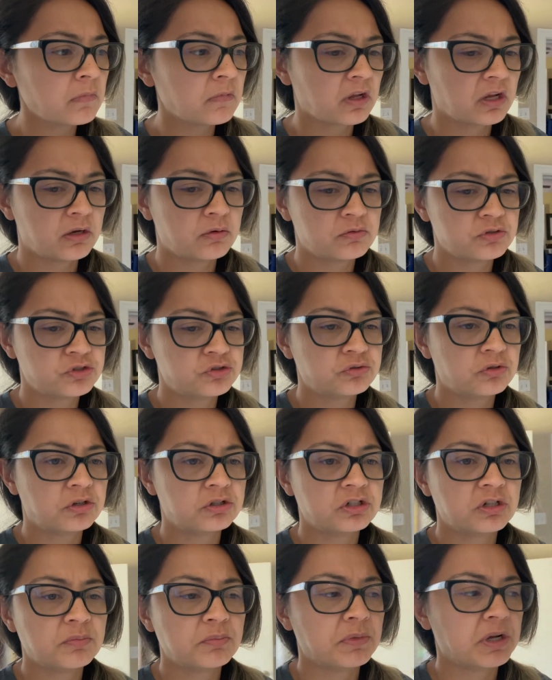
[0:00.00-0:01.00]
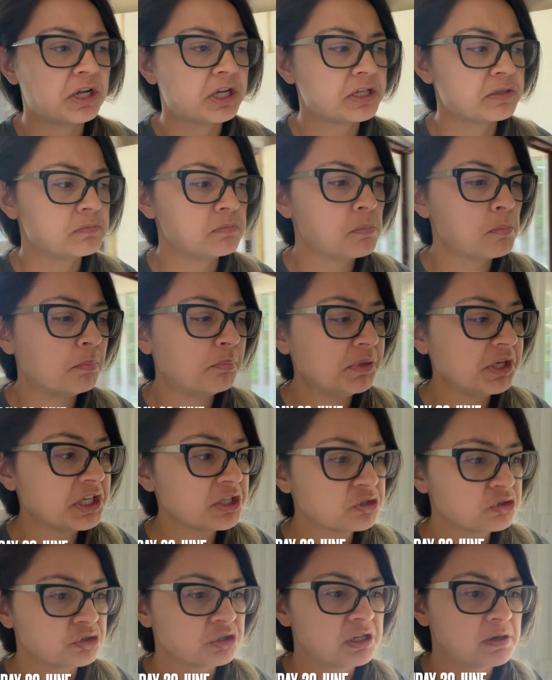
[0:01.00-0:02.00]
I was drawing up my
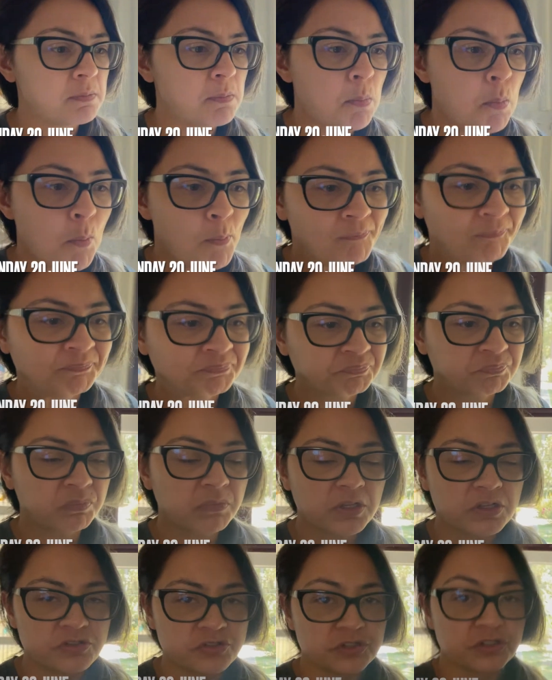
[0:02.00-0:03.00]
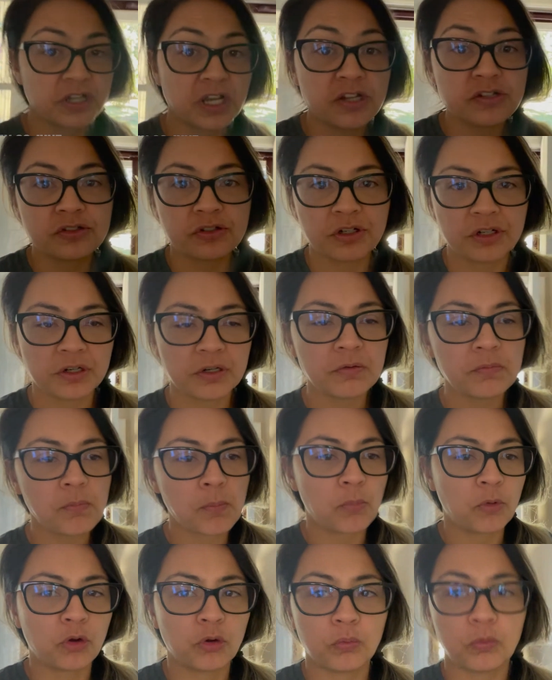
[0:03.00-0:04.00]
pantry because the guys are here,
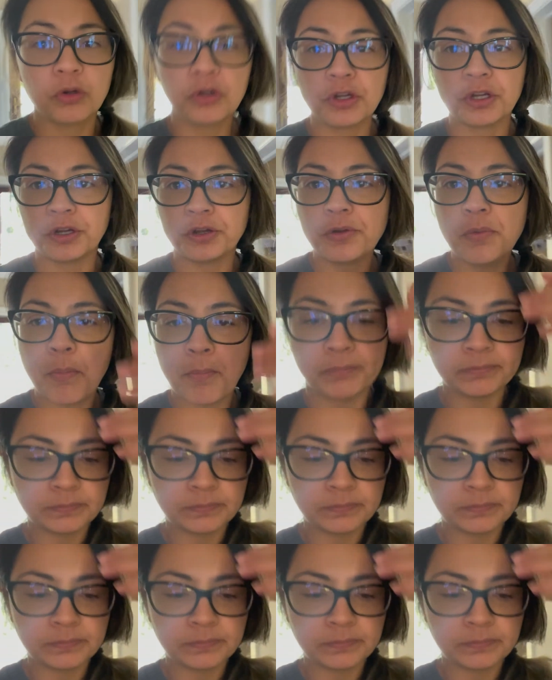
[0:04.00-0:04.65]
or we're here.